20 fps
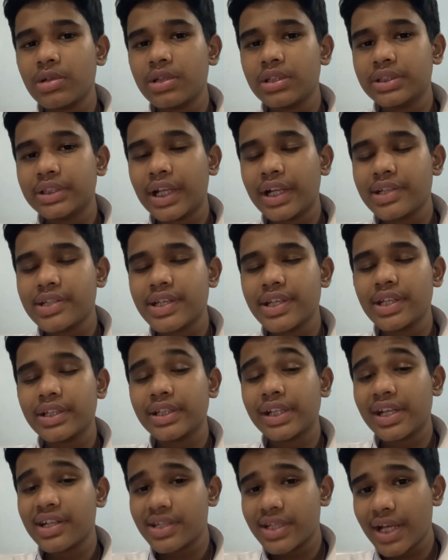then
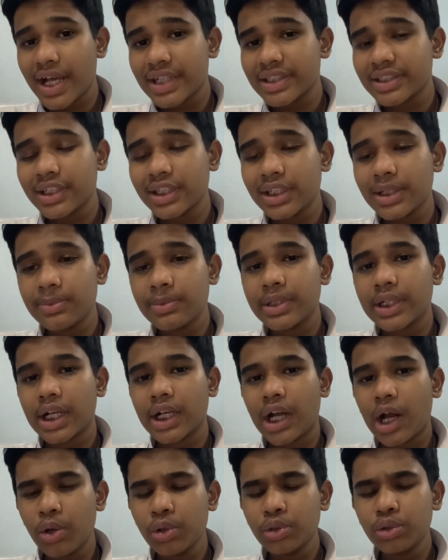she asked the mirror
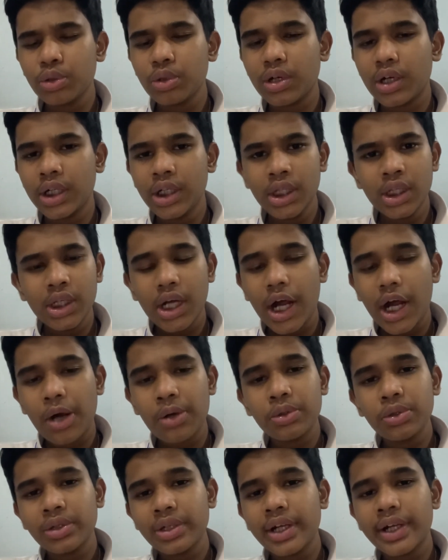how to
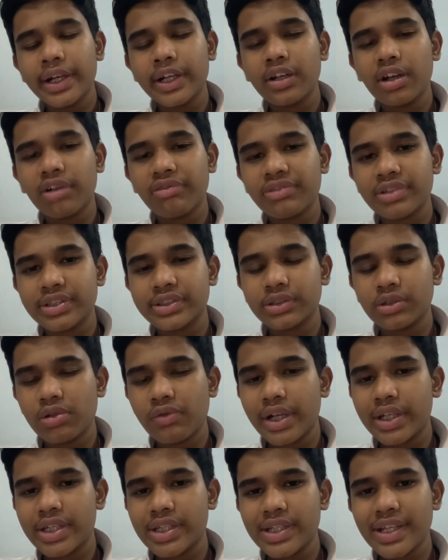get rid of the Snow
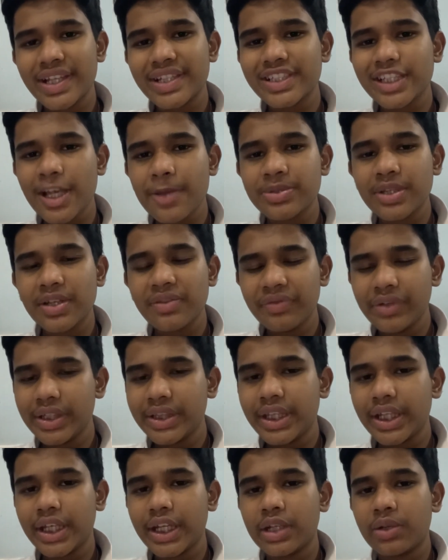White. She escapes
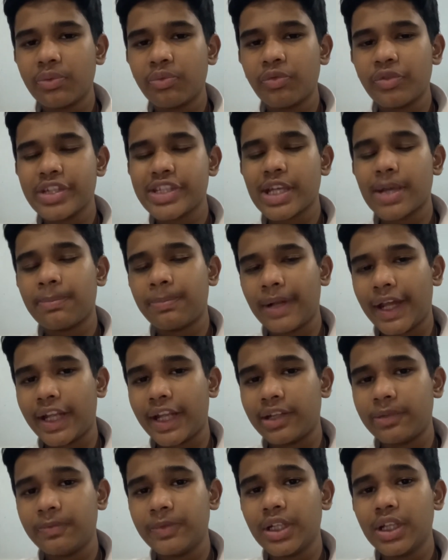everything in which I
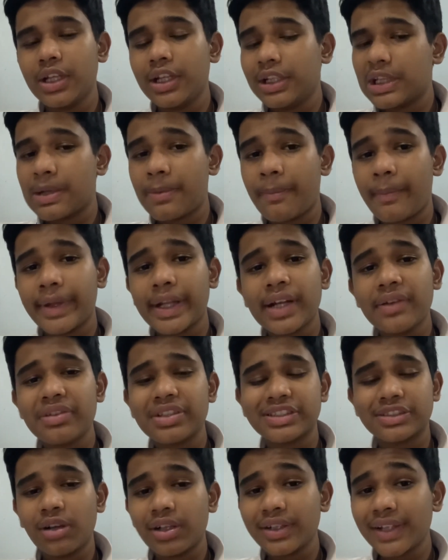planned. The mirror was
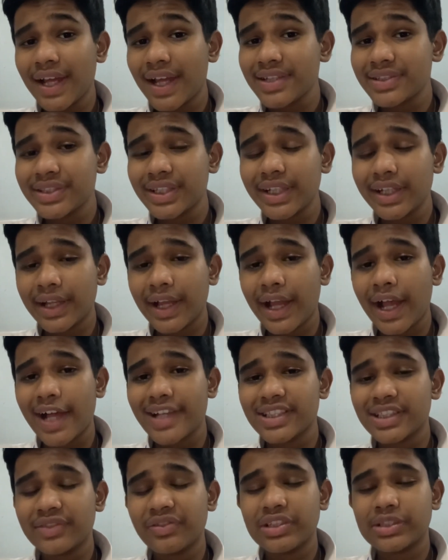not answering as
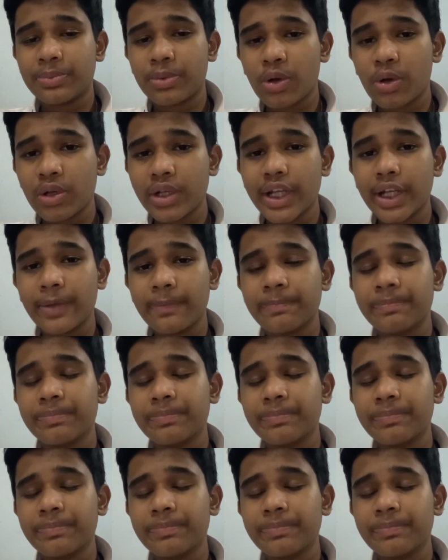it was broken.